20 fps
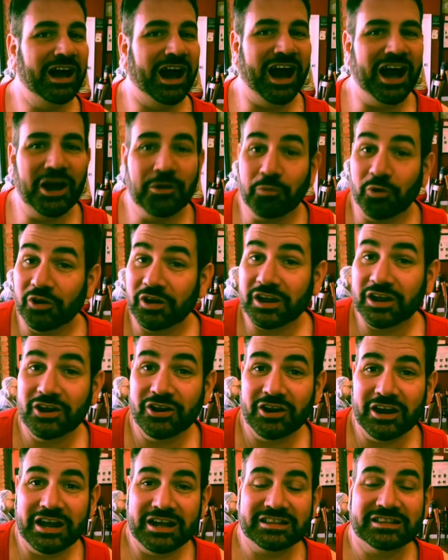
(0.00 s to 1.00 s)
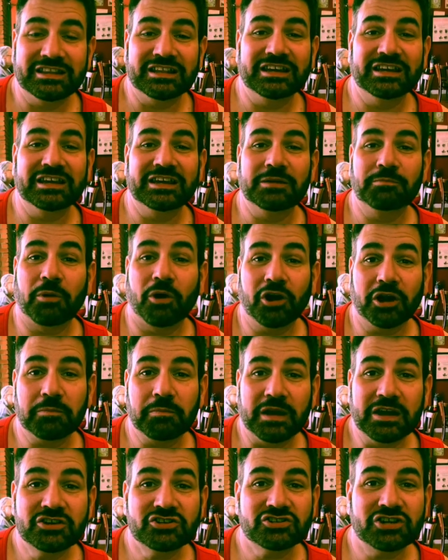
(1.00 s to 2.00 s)
Hi, we're here at the Park
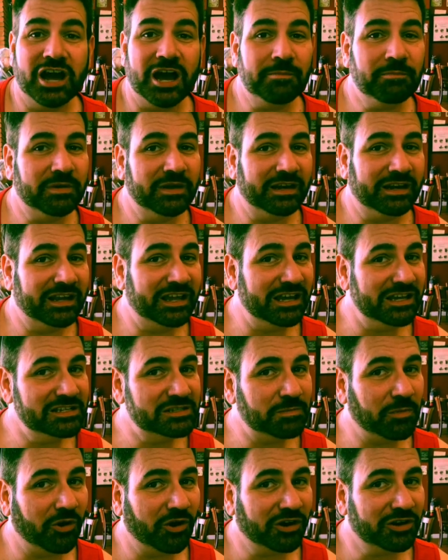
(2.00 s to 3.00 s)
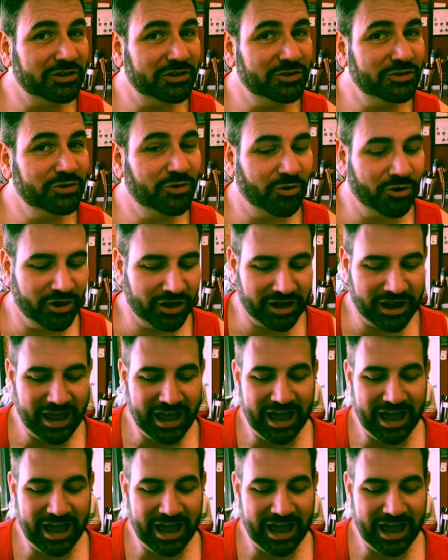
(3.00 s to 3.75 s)
Bake Shop in Kings Park, New York,